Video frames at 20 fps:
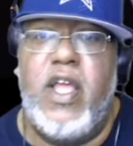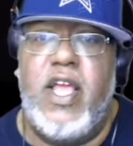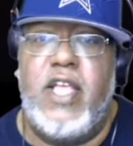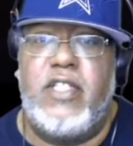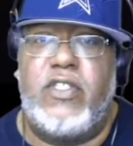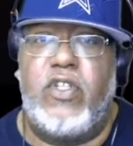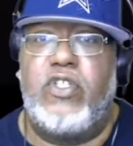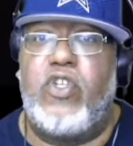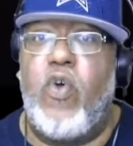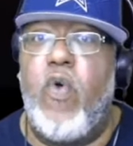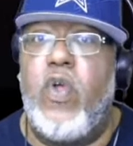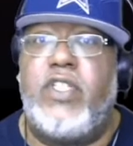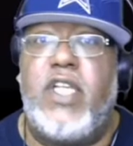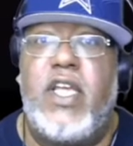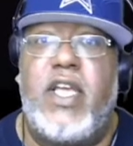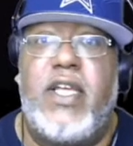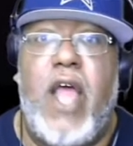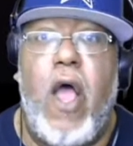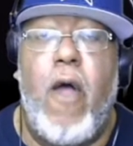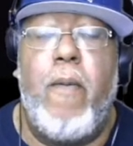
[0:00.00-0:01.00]
So let's go and check
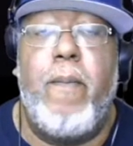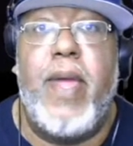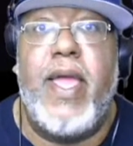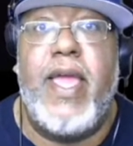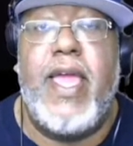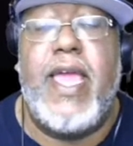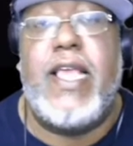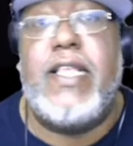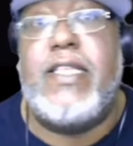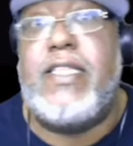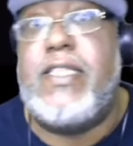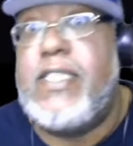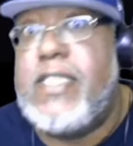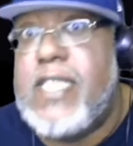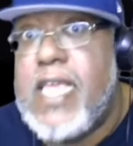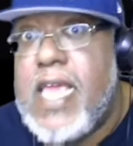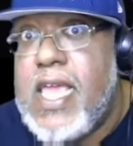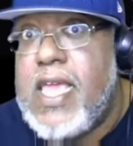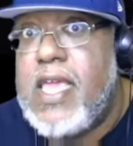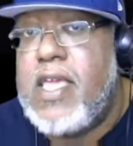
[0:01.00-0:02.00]
it out, man, and
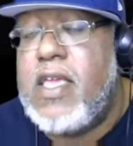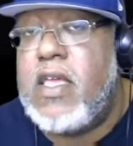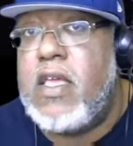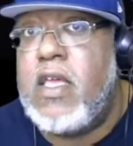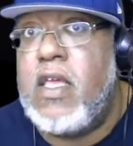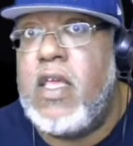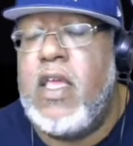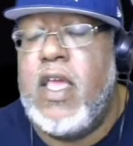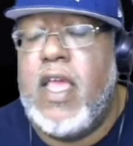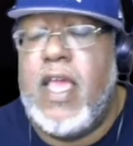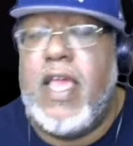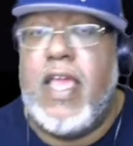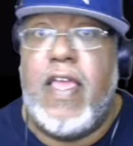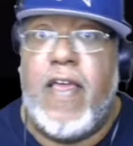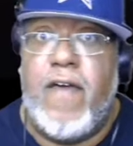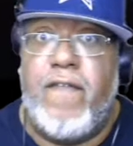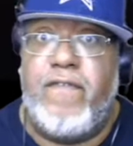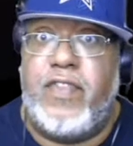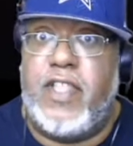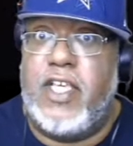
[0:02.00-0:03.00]
see
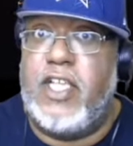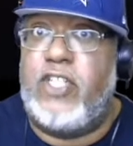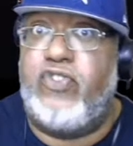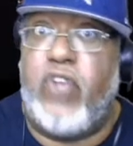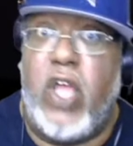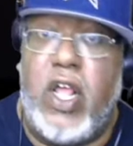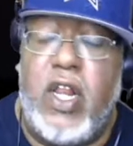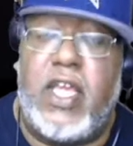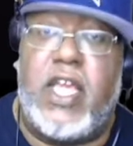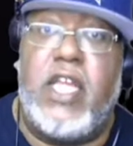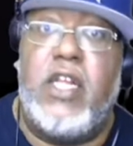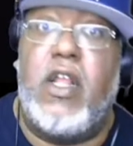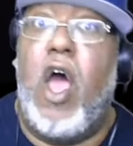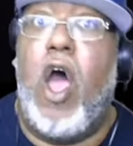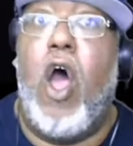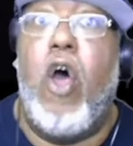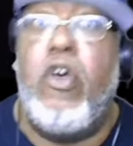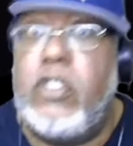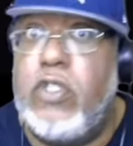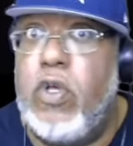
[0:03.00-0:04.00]
if this trailer can
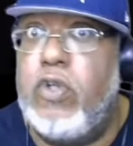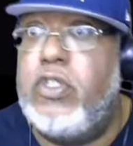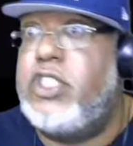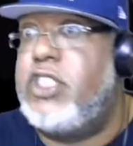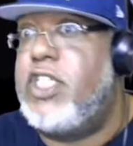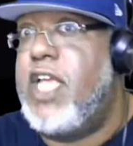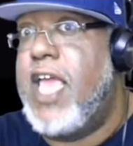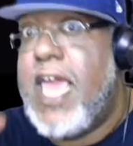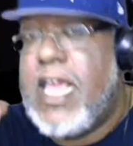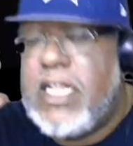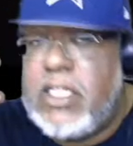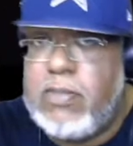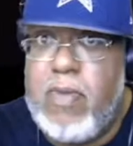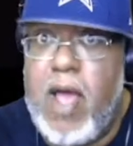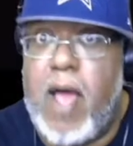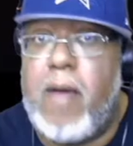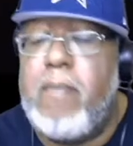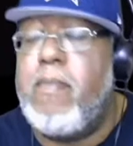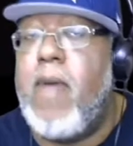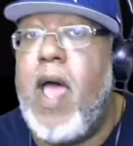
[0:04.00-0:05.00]
also change
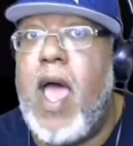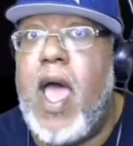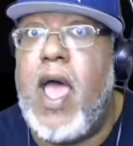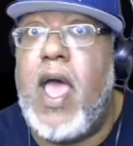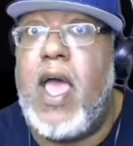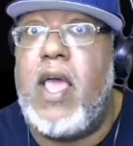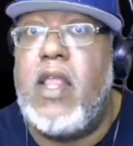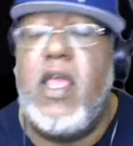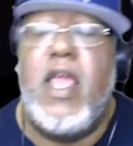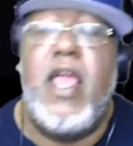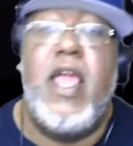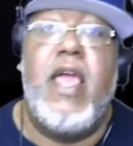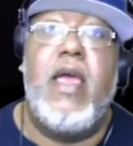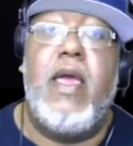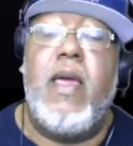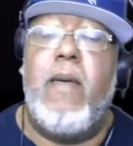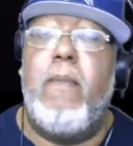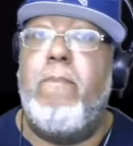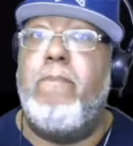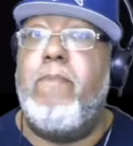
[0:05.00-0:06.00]
my mind
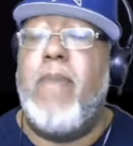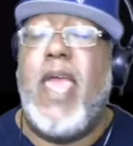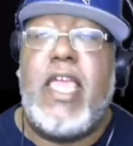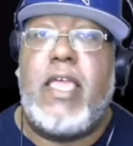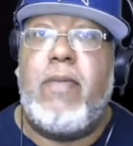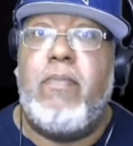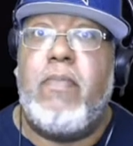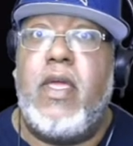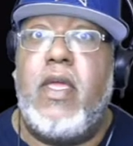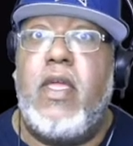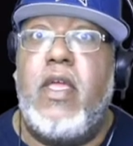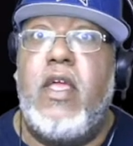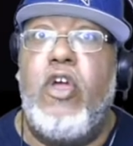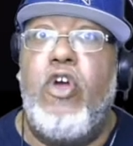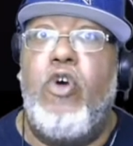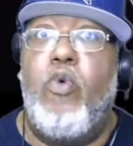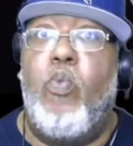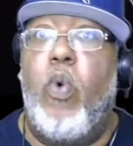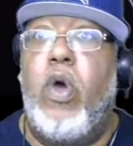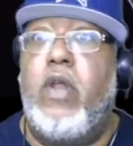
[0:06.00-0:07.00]
and make me
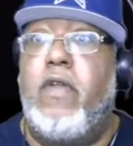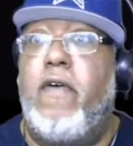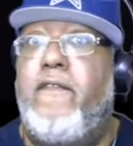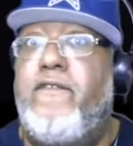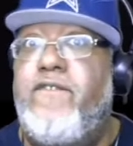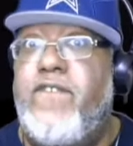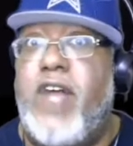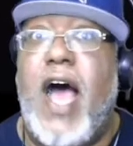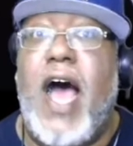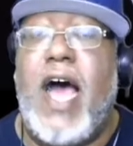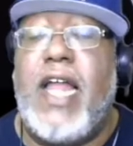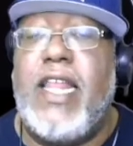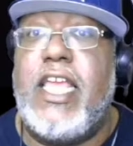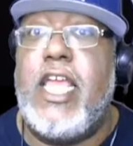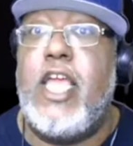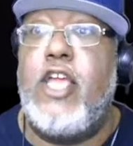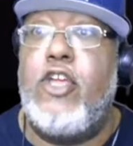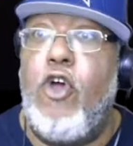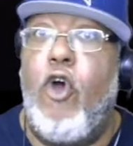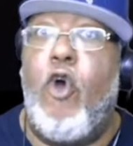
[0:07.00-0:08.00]
want to finally
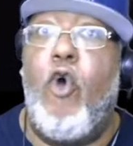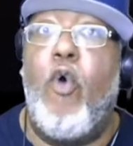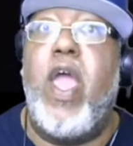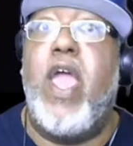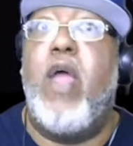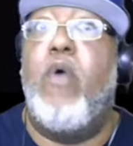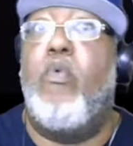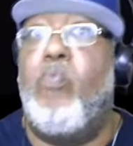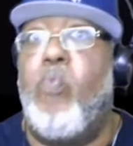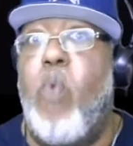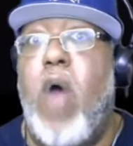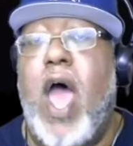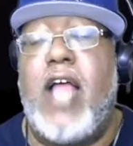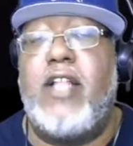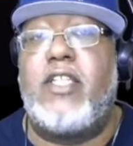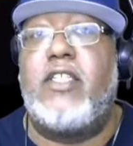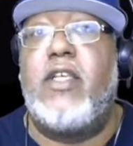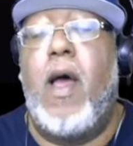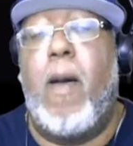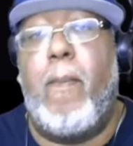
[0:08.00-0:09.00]
go and
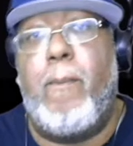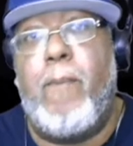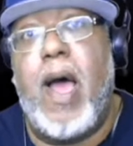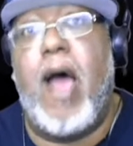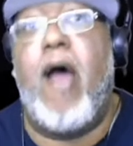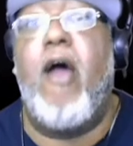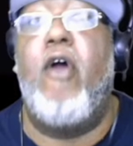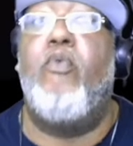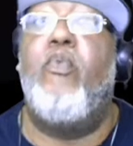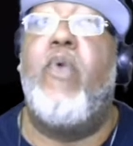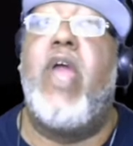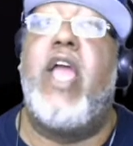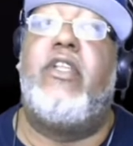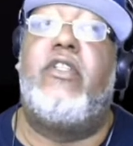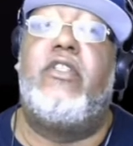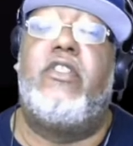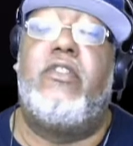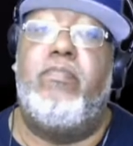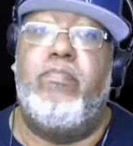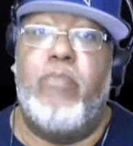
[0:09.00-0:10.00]
watch a Power
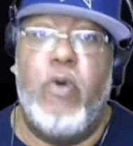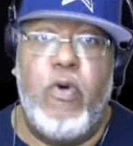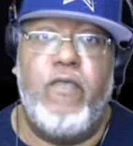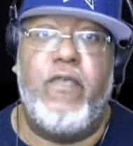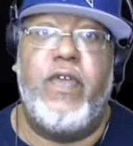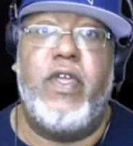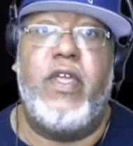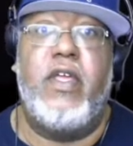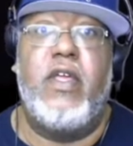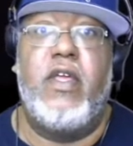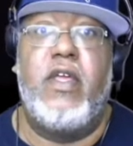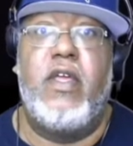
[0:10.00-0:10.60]
Rangers movie